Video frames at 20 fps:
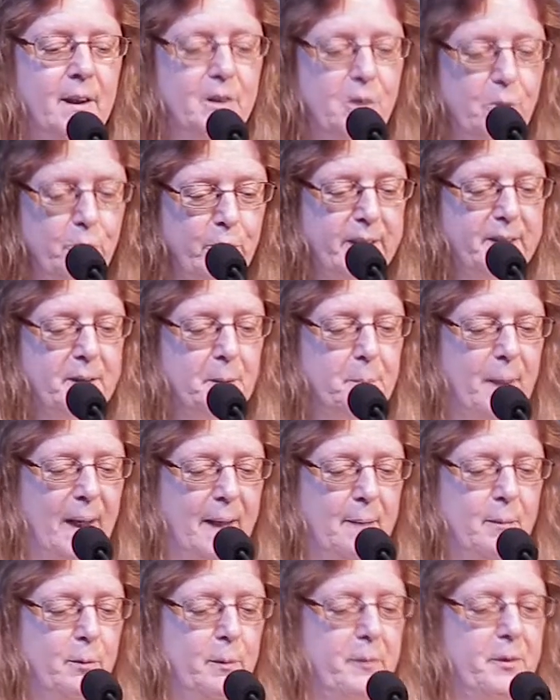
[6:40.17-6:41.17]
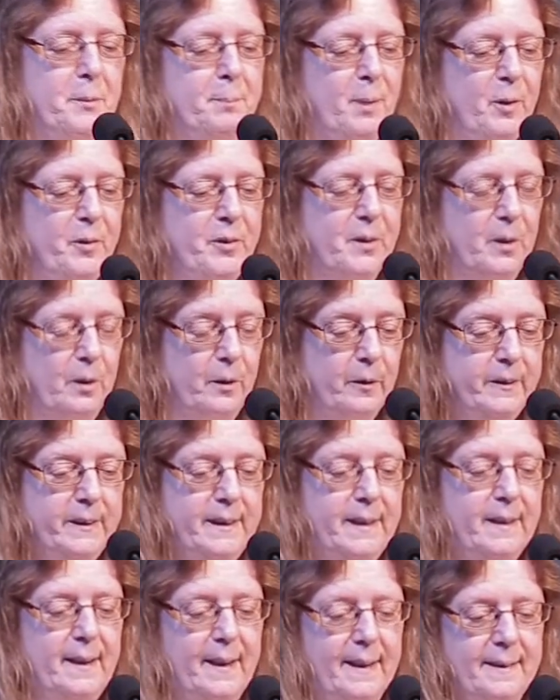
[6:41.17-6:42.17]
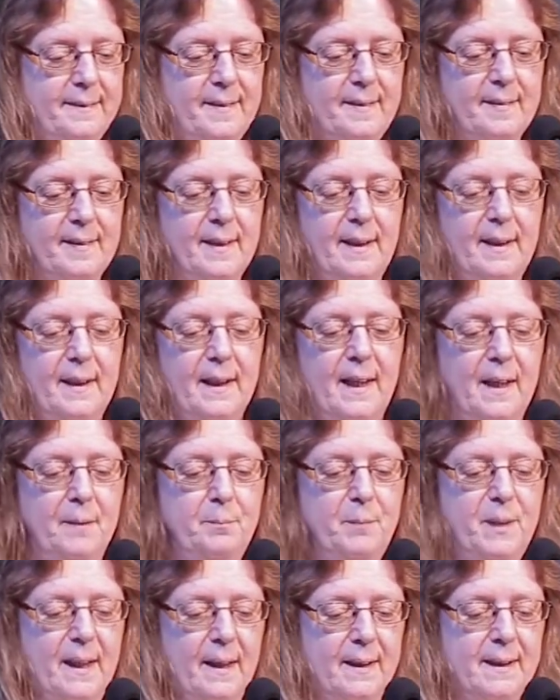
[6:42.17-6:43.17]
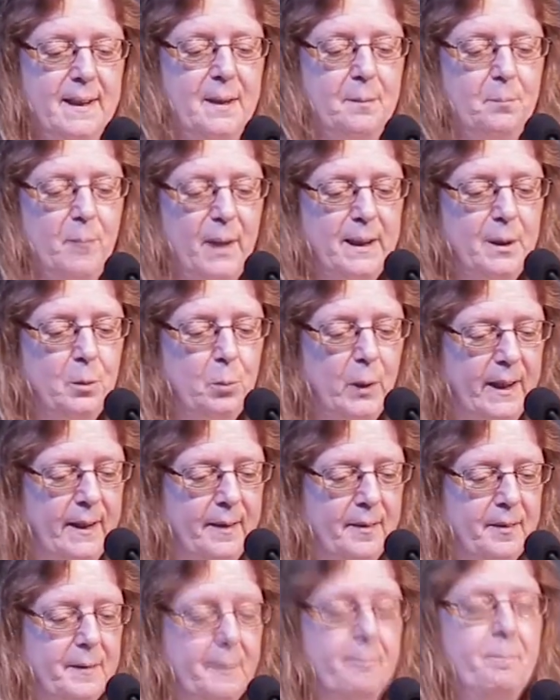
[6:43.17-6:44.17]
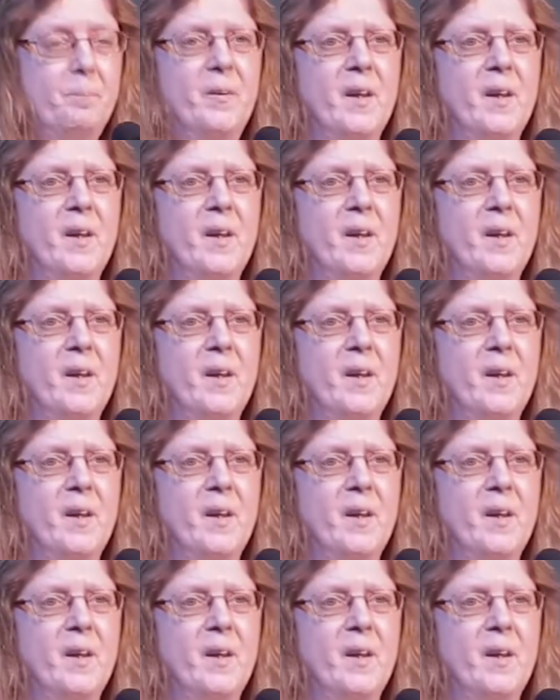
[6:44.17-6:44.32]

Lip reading: To read the Bible with a postcolonial lens can be done in many ways.